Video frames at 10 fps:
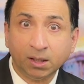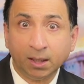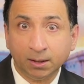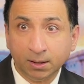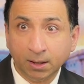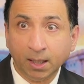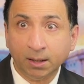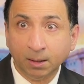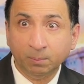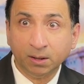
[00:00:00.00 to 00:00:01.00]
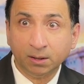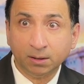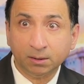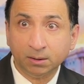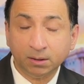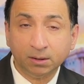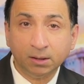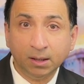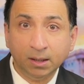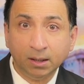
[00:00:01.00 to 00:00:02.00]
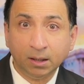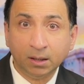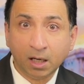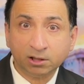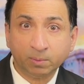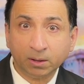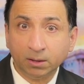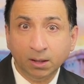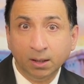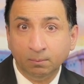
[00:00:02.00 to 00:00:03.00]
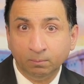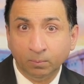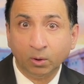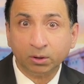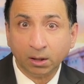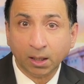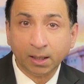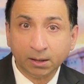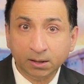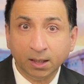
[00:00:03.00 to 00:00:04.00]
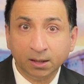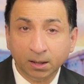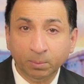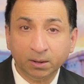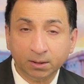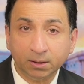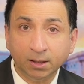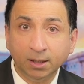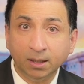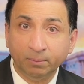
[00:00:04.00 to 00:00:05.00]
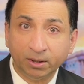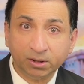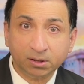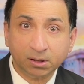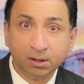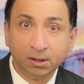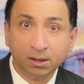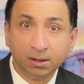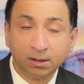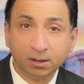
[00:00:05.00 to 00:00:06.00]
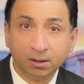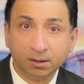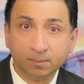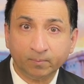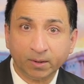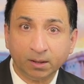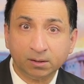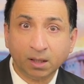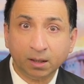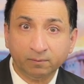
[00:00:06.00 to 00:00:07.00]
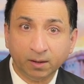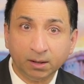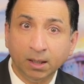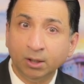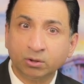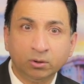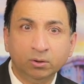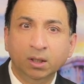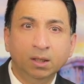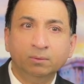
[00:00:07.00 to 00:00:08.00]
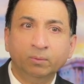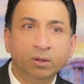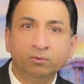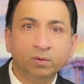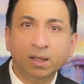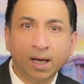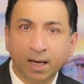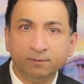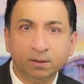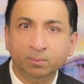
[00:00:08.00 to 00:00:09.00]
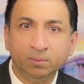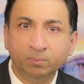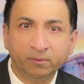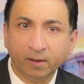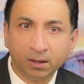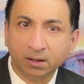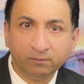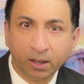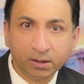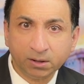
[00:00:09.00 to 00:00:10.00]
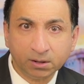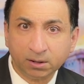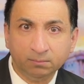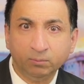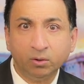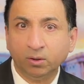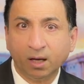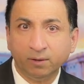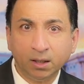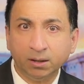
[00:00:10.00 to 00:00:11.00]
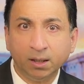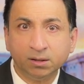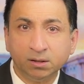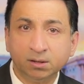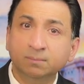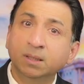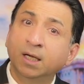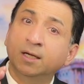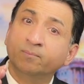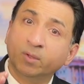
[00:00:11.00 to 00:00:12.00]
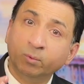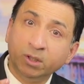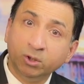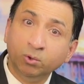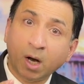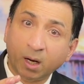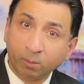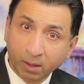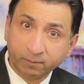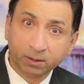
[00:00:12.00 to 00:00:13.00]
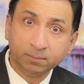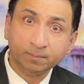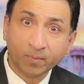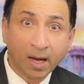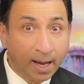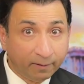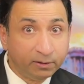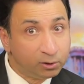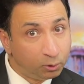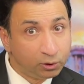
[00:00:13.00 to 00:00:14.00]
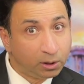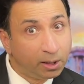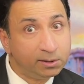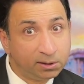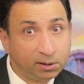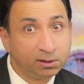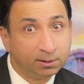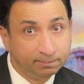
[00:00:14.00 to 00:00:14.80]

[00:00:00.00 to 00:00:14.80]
sick and then they end up in a hospital. More than likely, they end up in an emergency side of it. So we don't really have a preventative care system. We don't have a healthcare system. We do, however, have a socialized